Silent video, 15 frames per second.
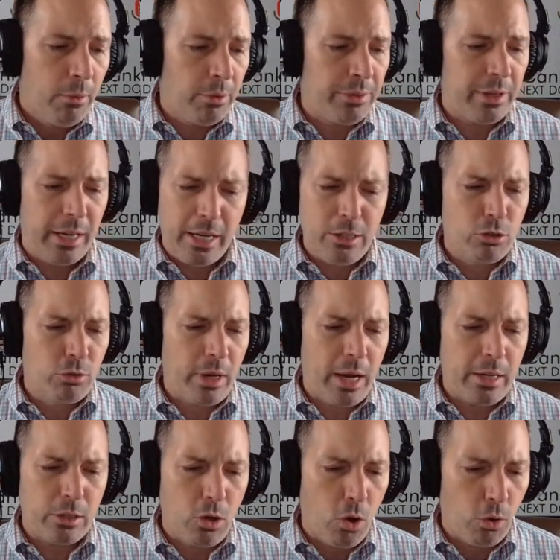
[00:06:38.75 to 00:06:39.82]
with an
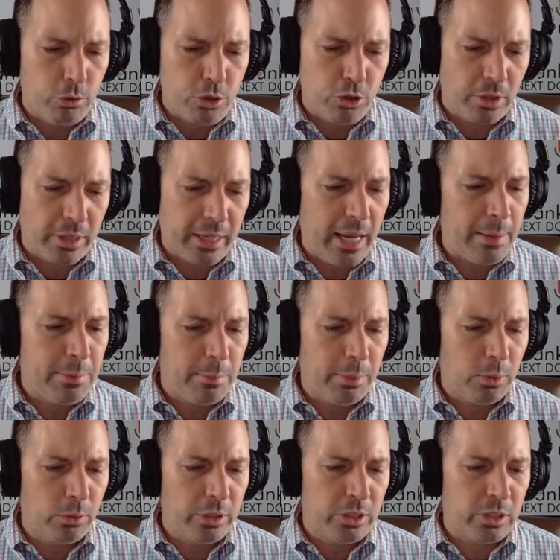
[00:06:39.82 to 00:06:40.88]
ingrained culture and
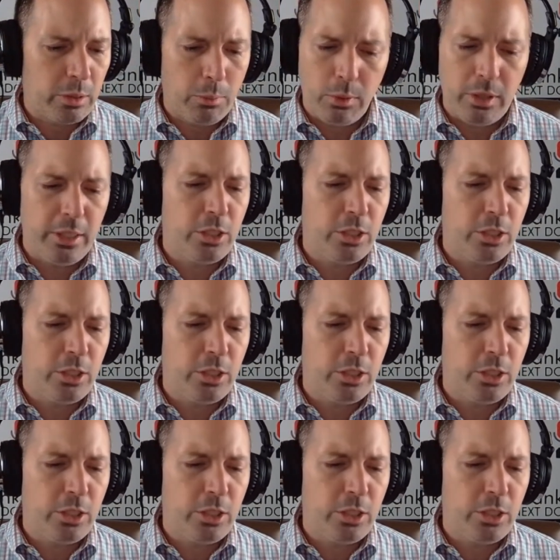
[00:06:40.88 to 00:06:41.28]
capabilities that will